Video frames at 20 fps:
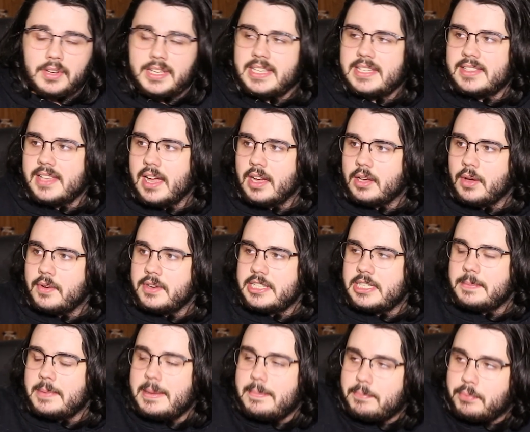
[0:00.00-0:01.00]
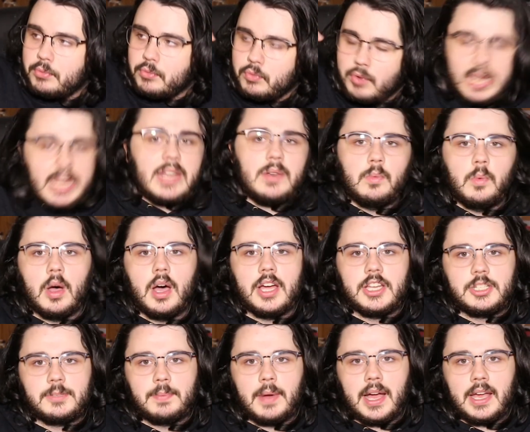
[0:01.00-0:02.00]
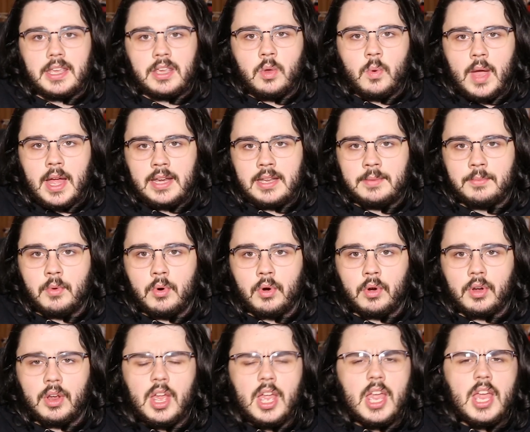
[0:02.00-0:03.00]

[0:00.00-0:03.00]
he's not going to be brainwashed by you anymore,